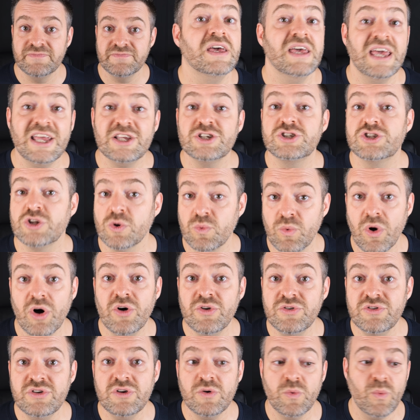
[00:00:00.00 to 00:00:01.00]
It's the
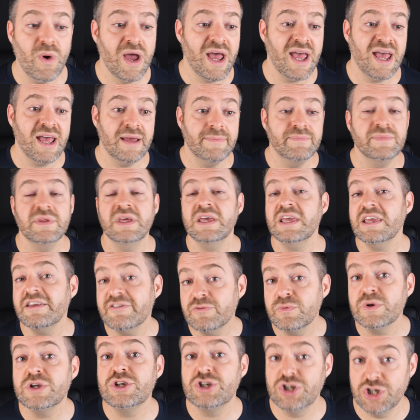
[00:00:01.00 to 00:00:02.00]
one where, if
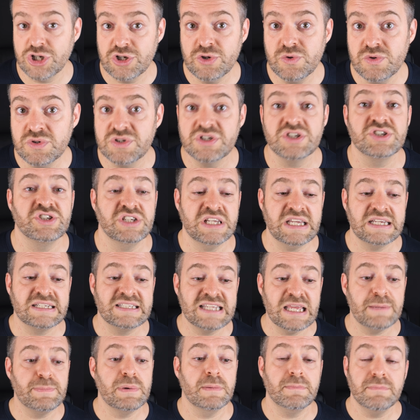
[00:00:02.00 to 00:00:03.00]
we choose to see a
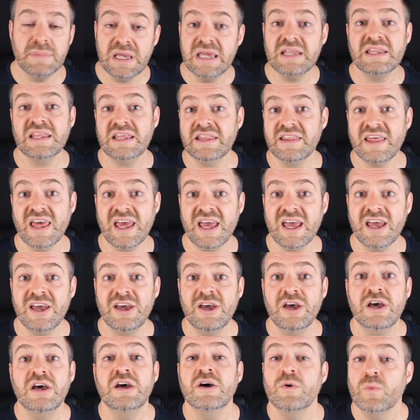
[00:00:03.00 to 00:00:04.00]
deeper meaning there,
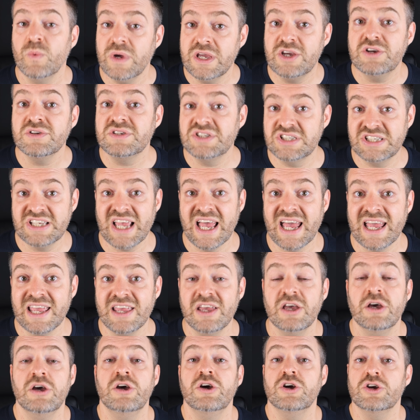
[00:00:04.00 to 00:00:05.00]
we could say
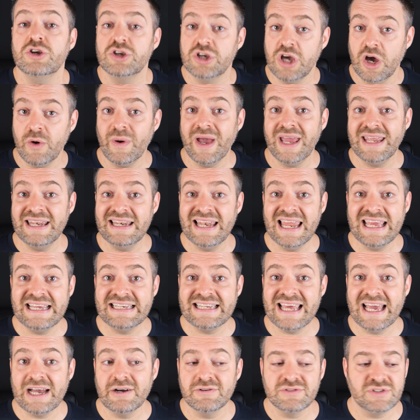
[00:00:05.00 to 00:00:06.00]
Cohen laid
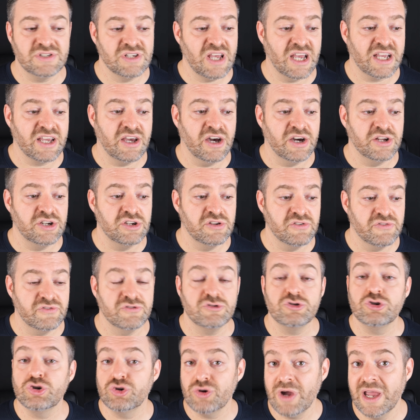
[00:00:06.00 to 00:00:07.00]
out a kind of
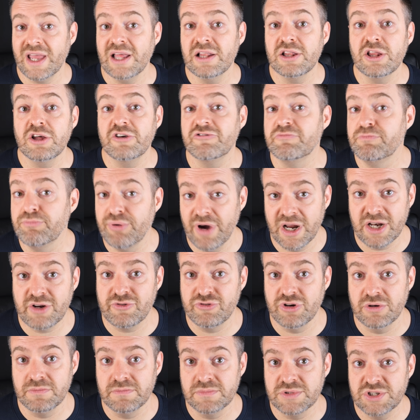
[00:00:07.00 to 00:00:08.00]
trail of
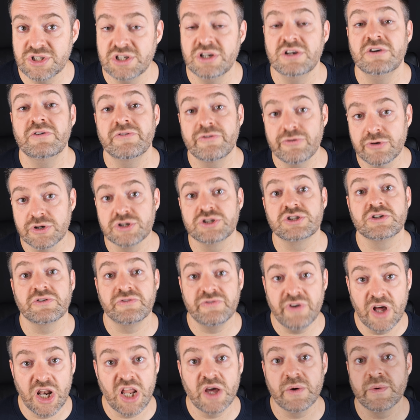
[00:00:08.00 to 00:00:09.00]
breadcrumbs for us to
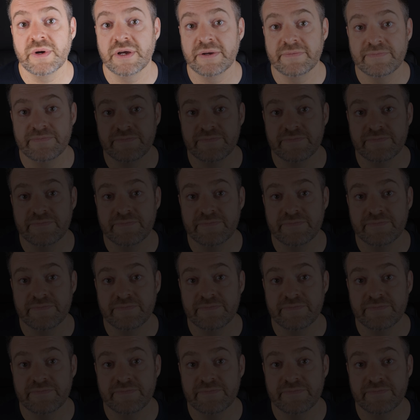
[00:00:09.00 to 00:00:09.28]
follow.